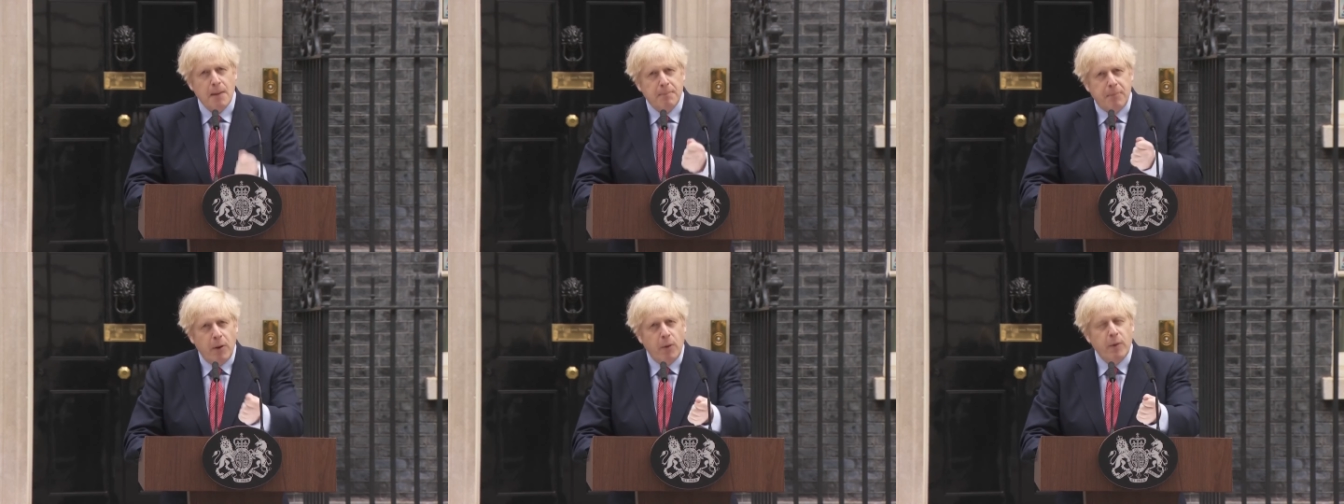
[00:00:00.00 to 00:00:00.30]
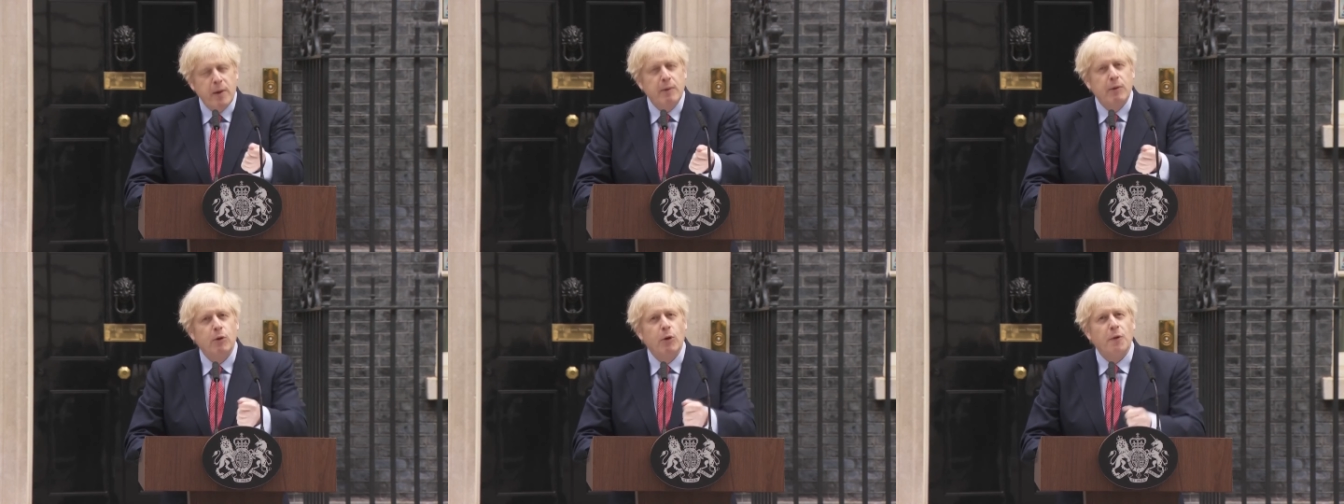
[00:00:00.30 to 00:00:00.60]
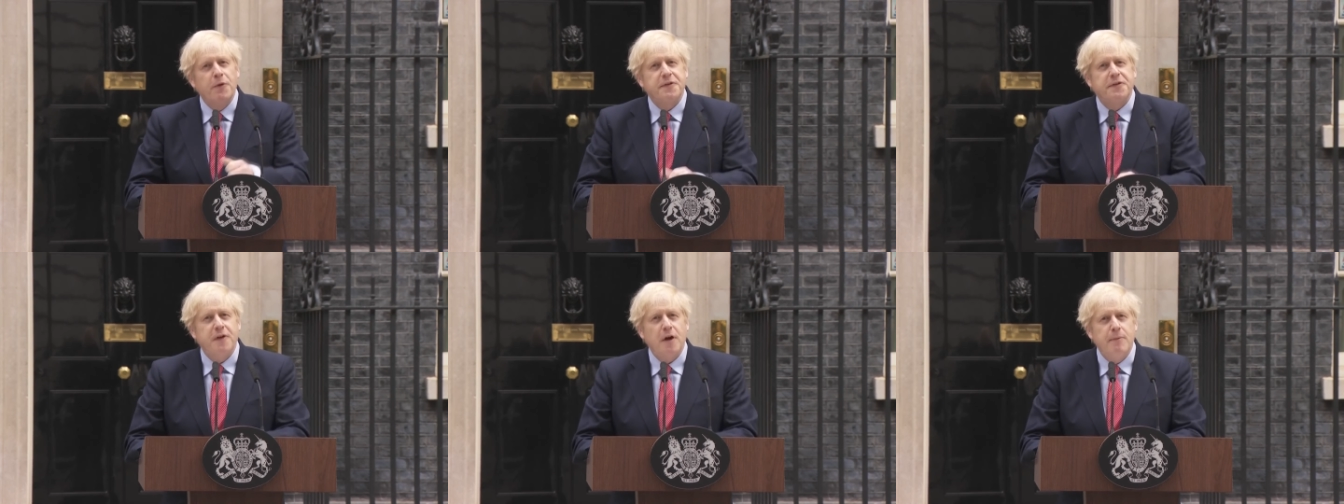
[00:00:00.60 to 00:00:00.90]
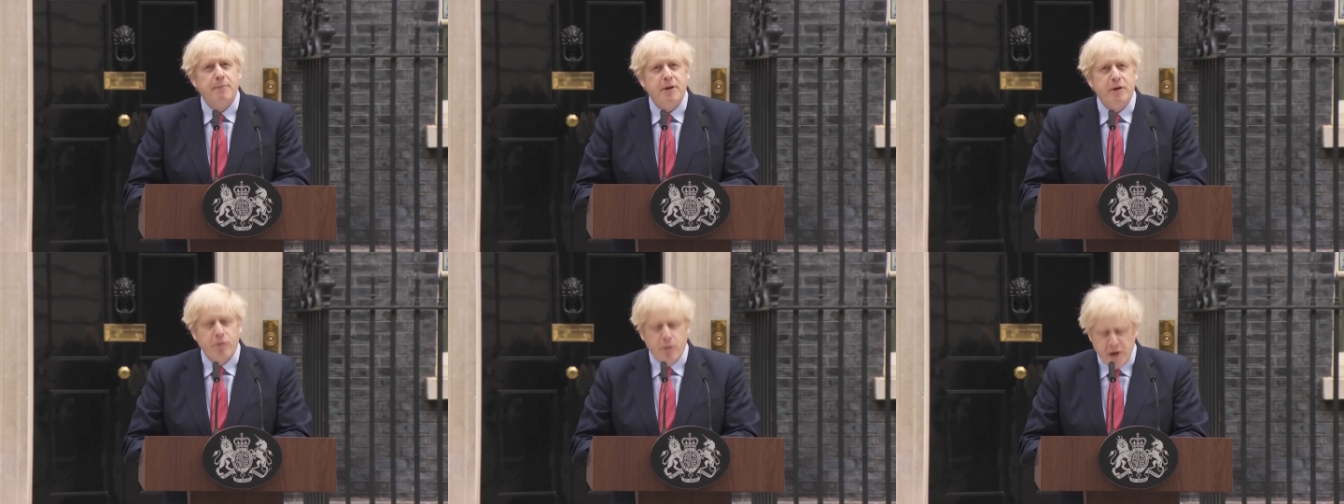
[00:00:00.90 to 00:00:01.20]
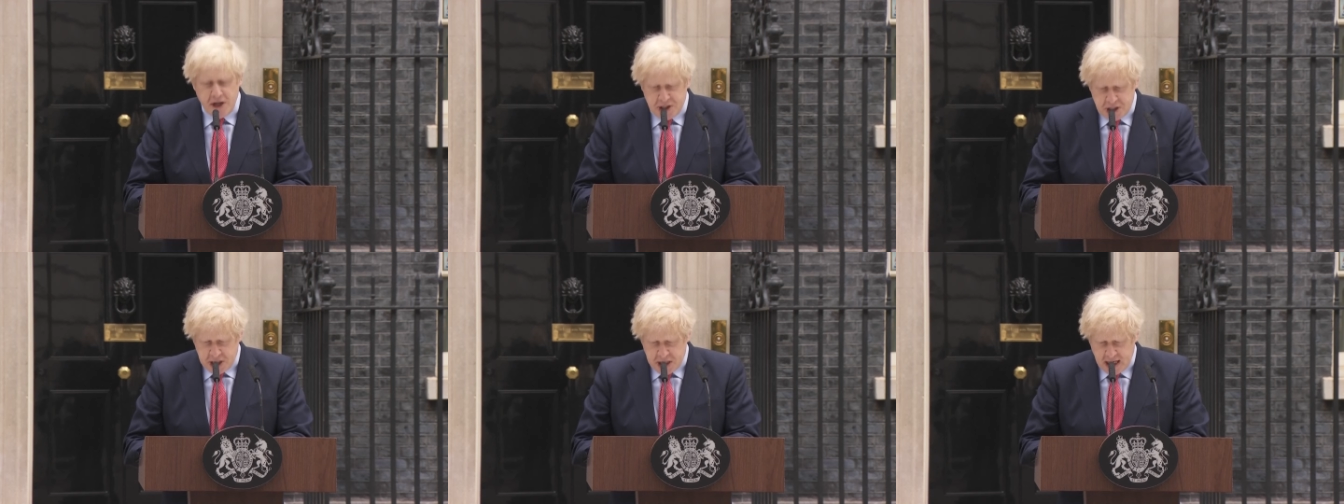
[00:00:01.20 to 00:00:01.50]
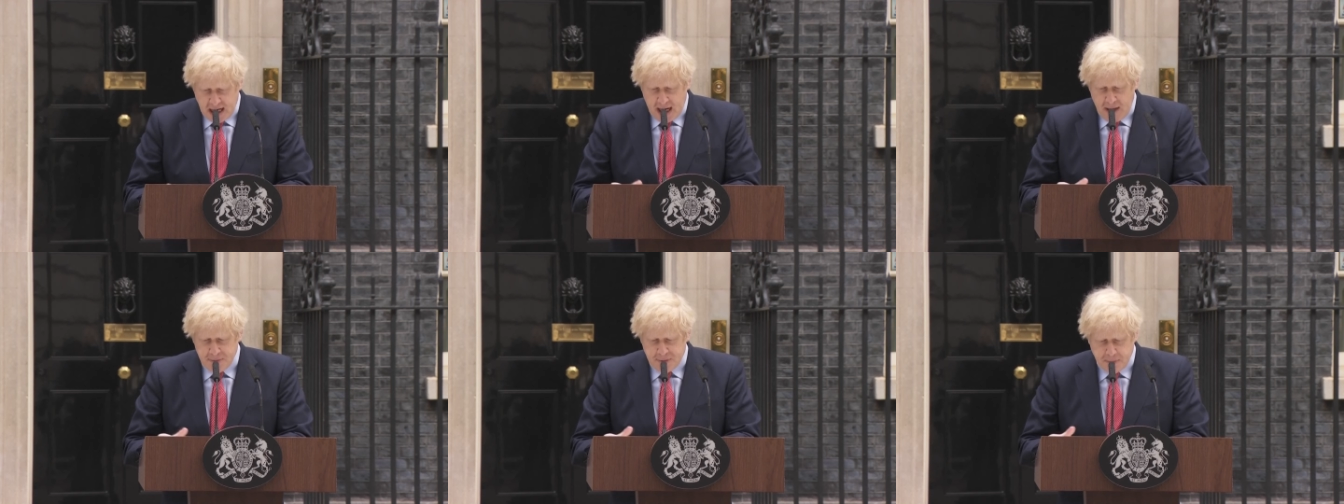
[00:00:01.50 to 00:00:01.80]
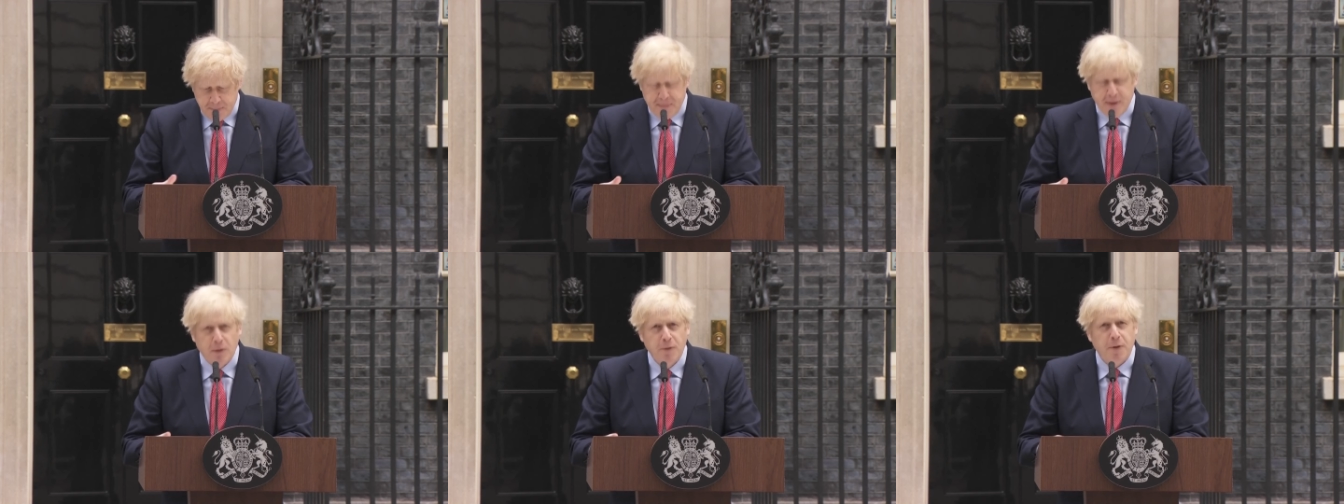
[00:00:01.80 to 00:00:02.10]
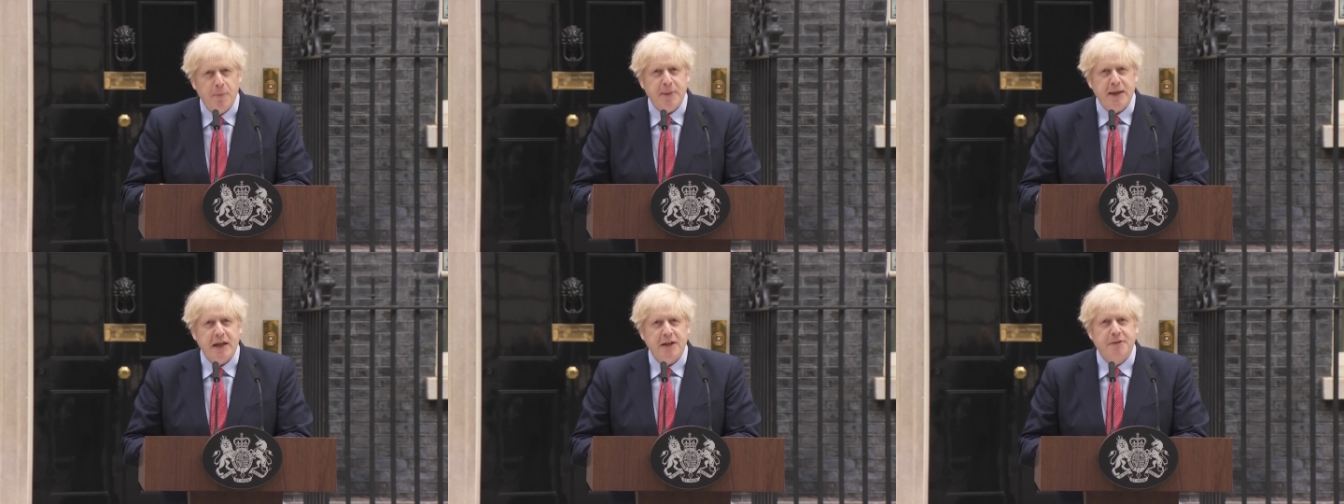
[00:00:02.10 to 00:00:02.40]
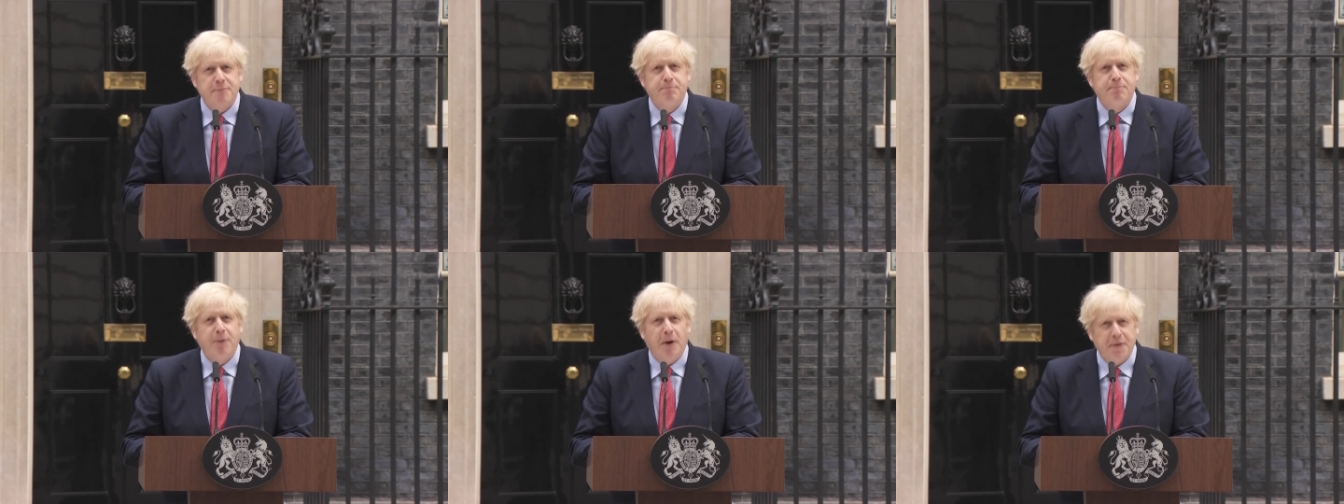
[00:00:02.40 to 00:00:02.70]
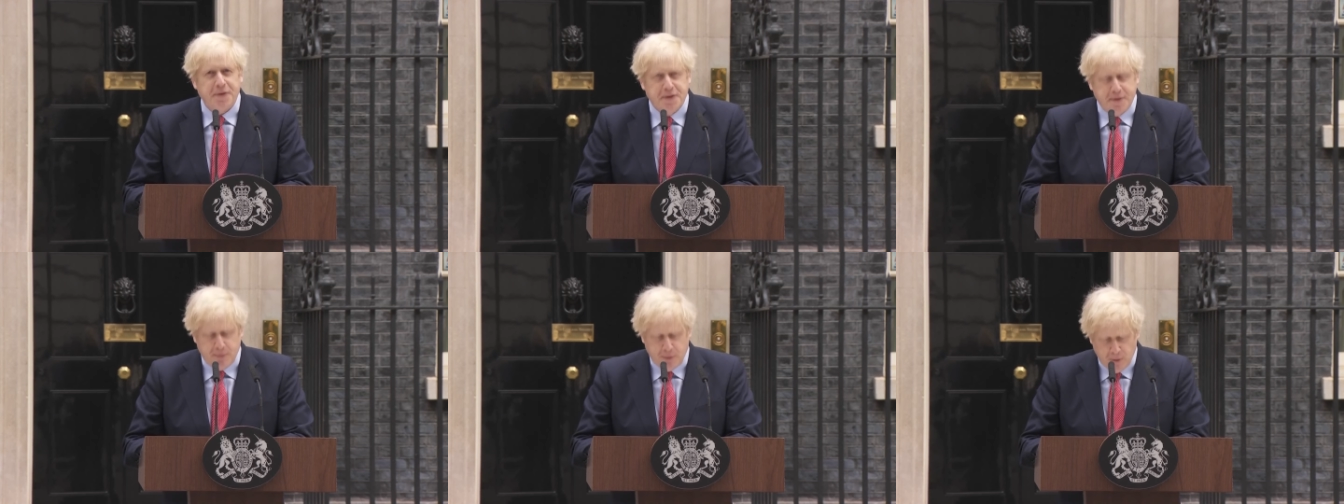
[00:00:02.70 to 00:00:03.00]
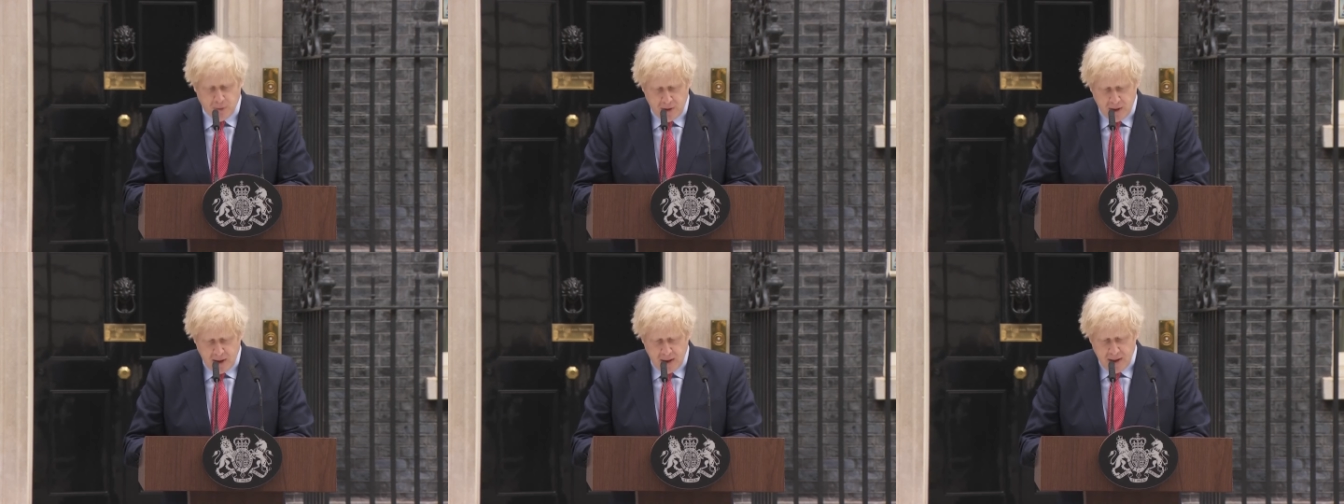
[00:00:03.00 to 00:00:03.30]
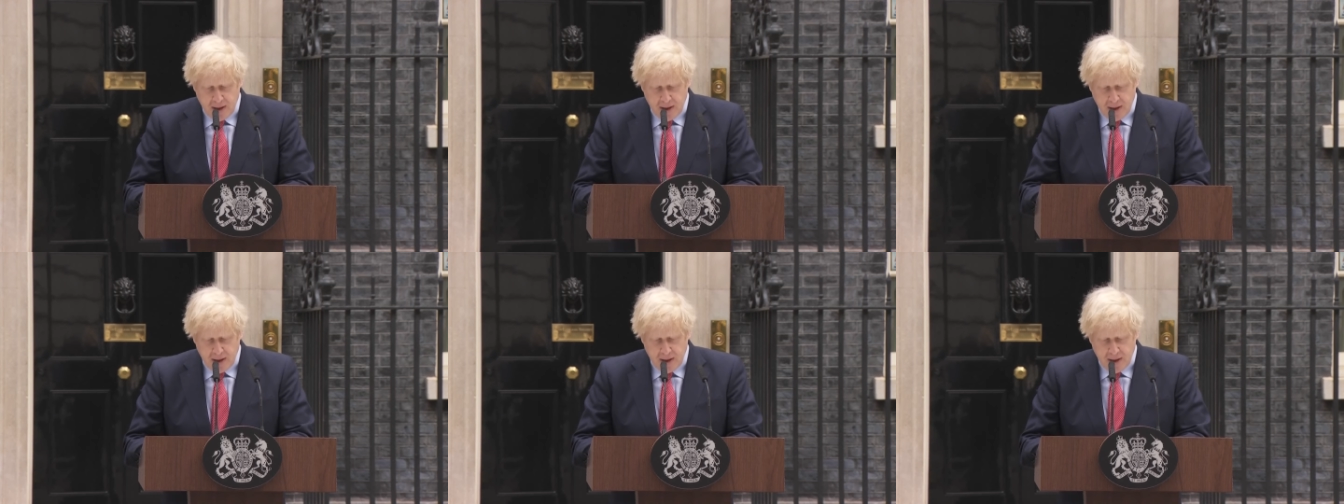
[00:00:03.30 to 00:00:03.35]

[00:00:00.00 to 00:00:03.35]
But we will also be reaching out to build the biggest possible